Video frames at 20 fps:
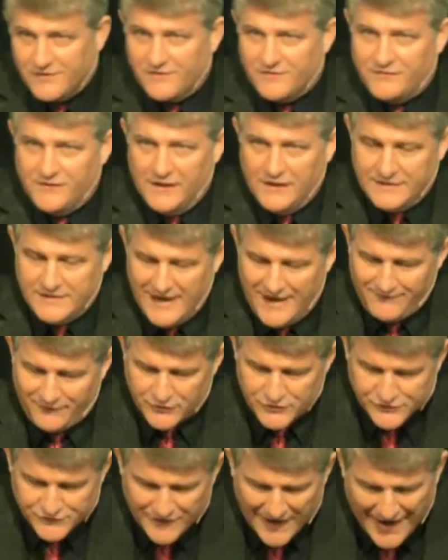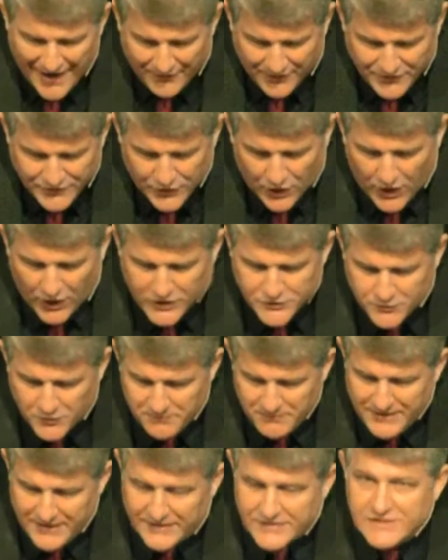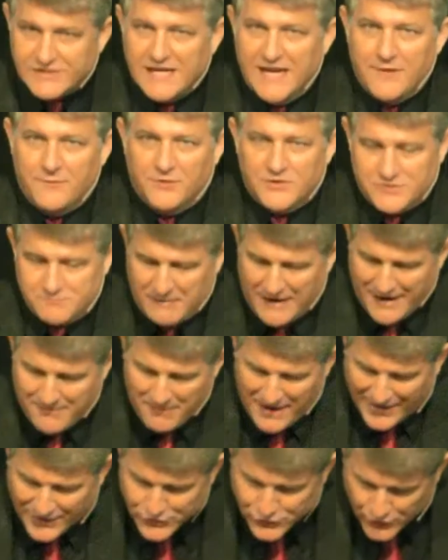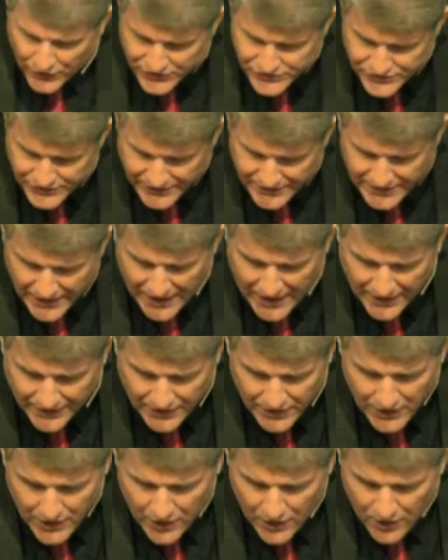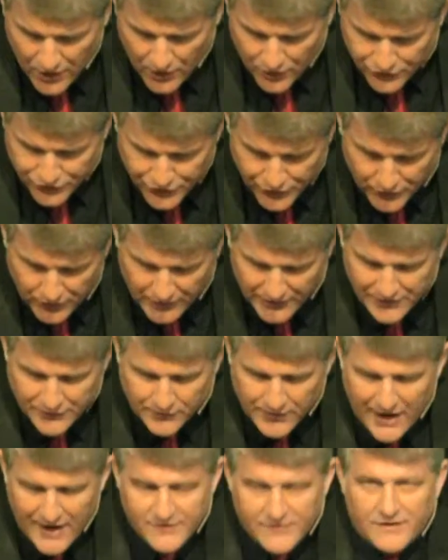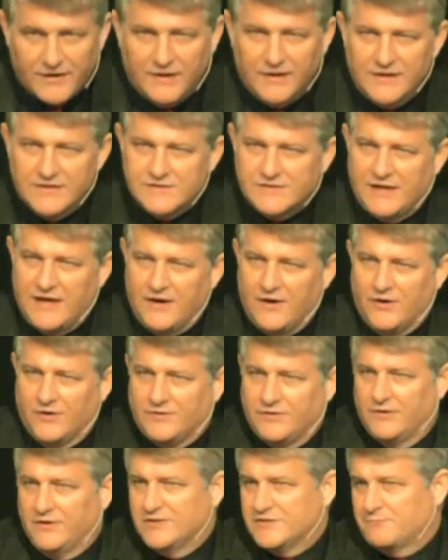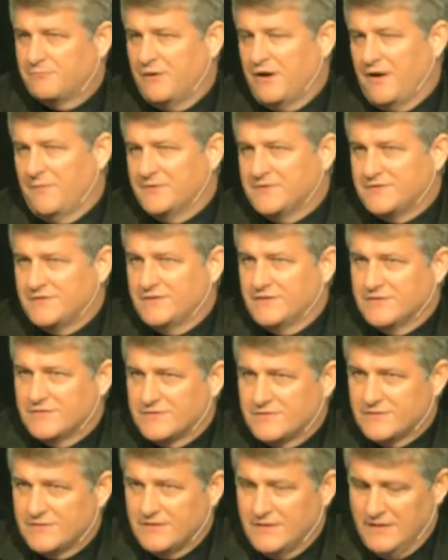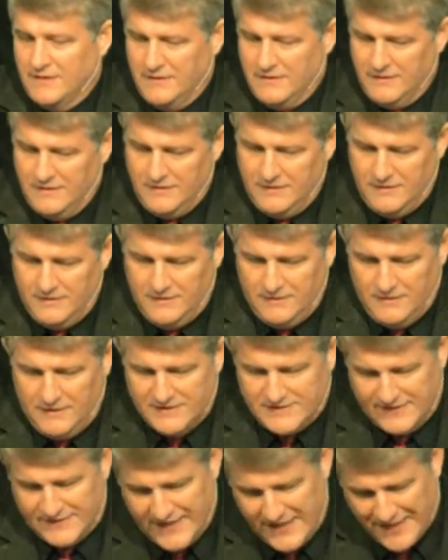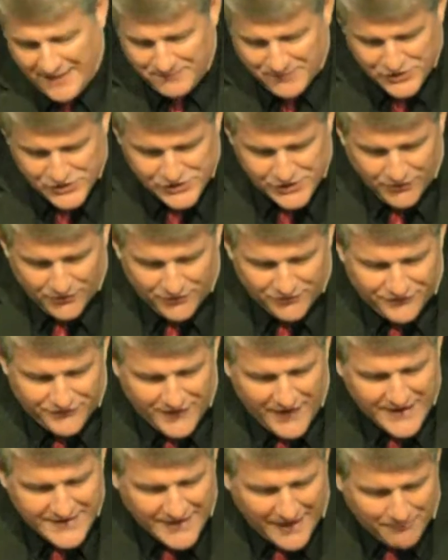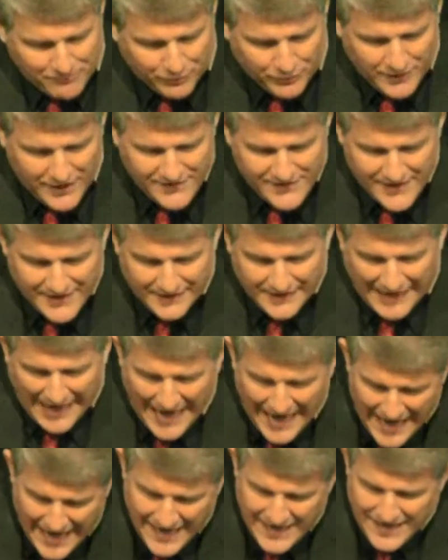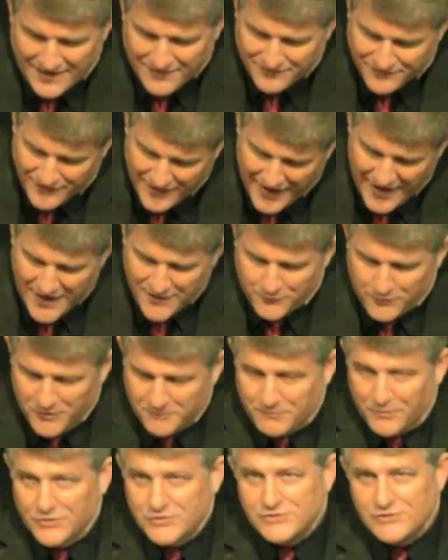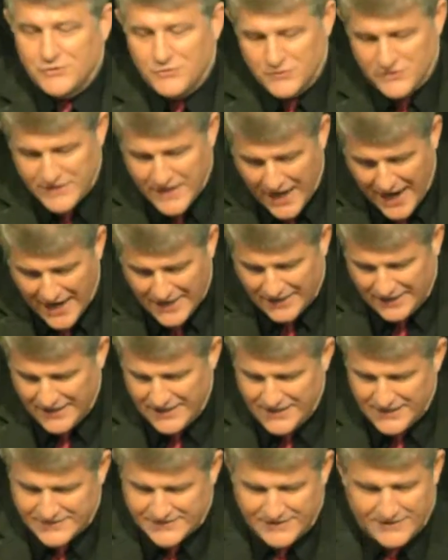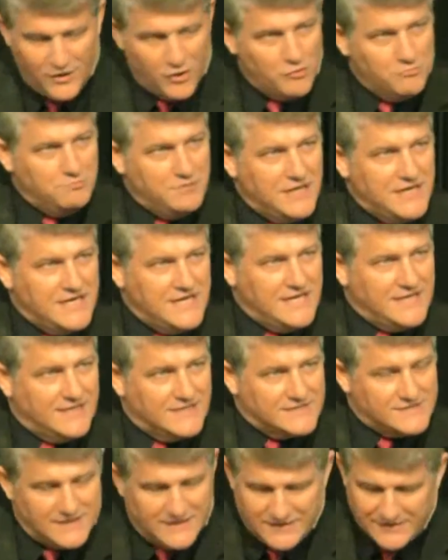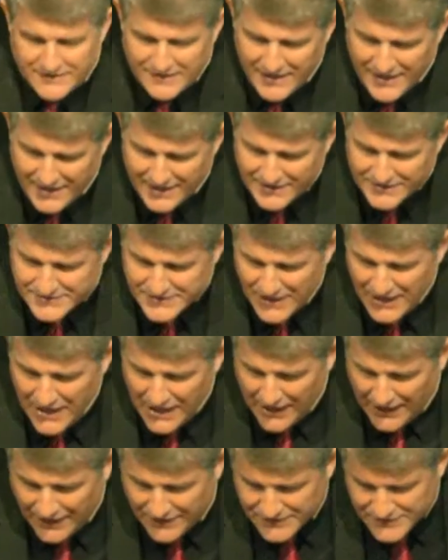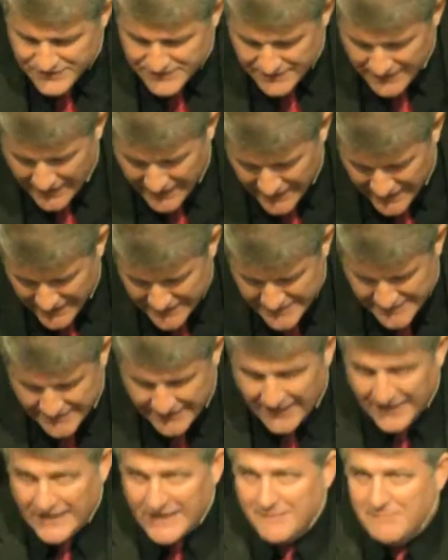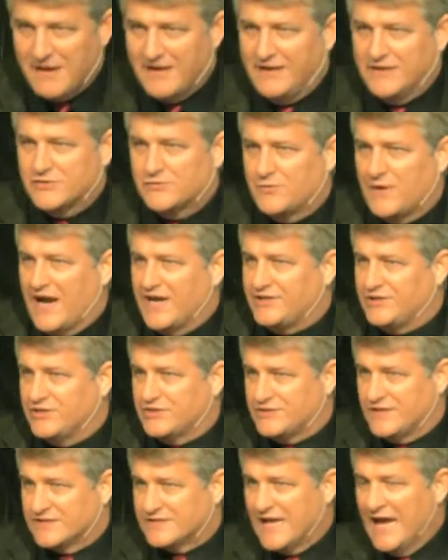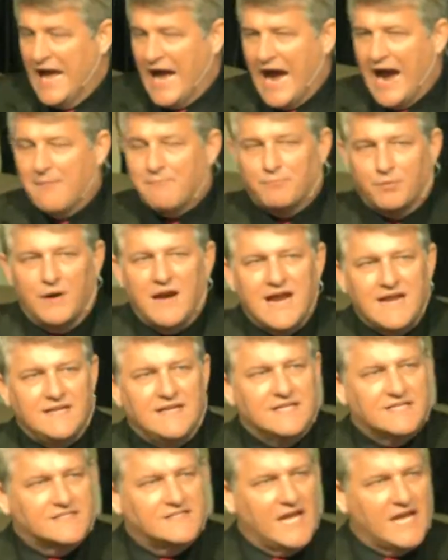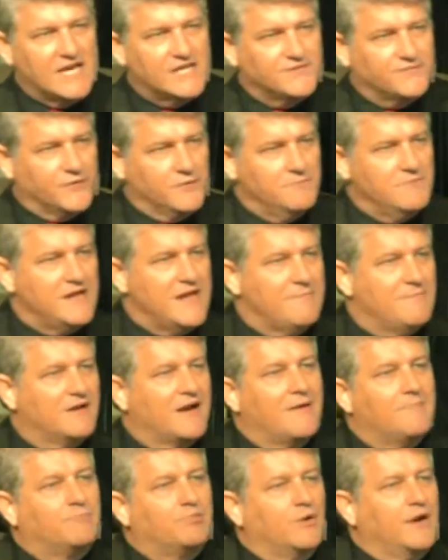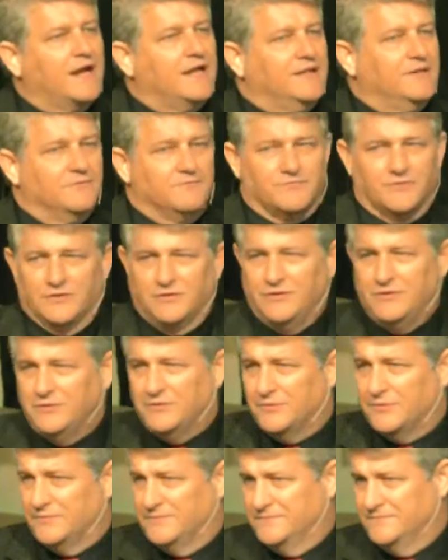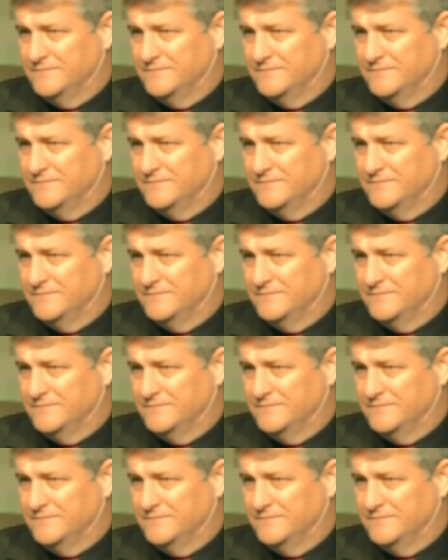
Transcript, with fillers: of the devil's fiery darts would be extinguished by my trust in God, thoroughly grounded in his character and his promises. As I take up the shield of faith, I pray that I, in faith, would pursue godliness and obedience and things unseen, his kingdom and his righteousness. I'm praying these things for me, but I'm praying them for you.